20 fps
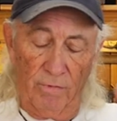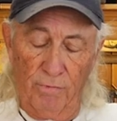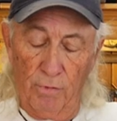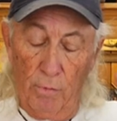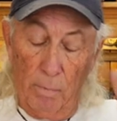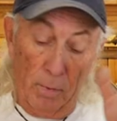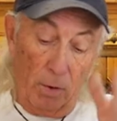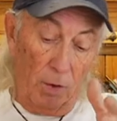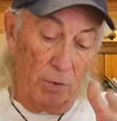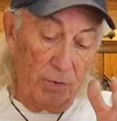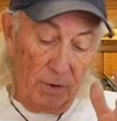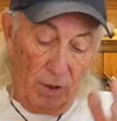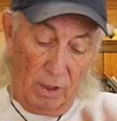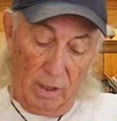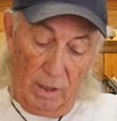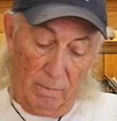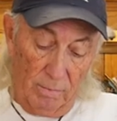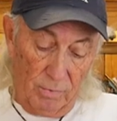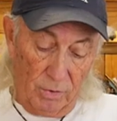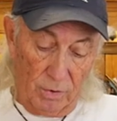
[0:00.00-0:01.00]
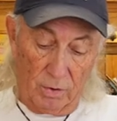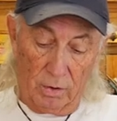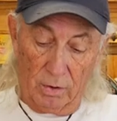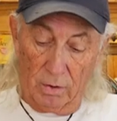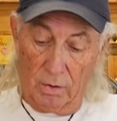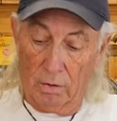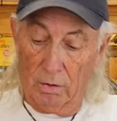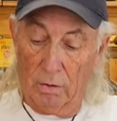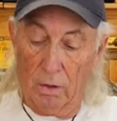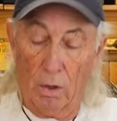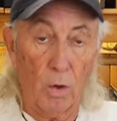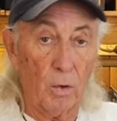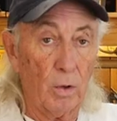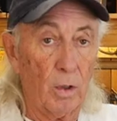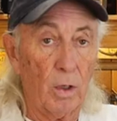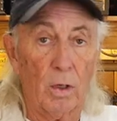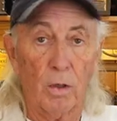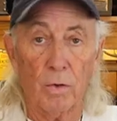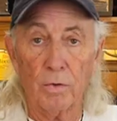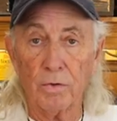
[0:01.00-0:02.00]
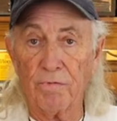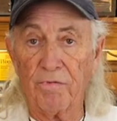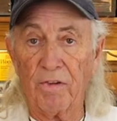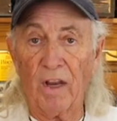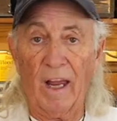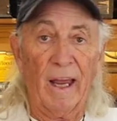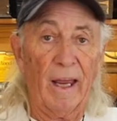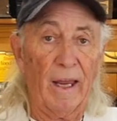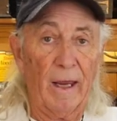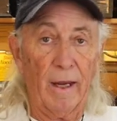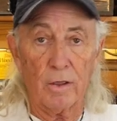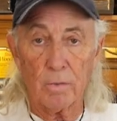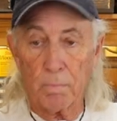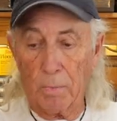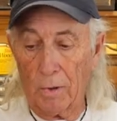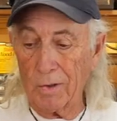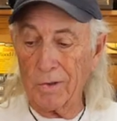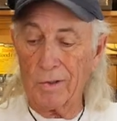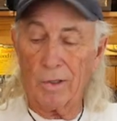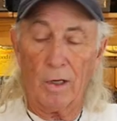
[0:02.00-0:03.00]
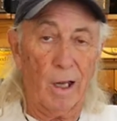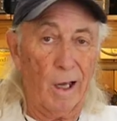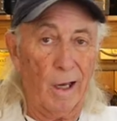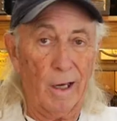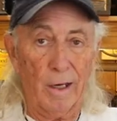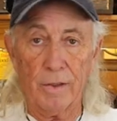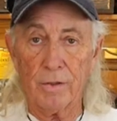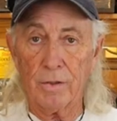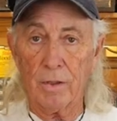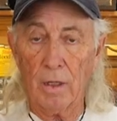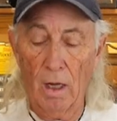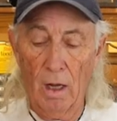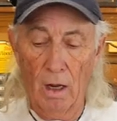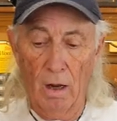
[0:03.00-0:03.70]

football teams, uh, logos, flags, personalized.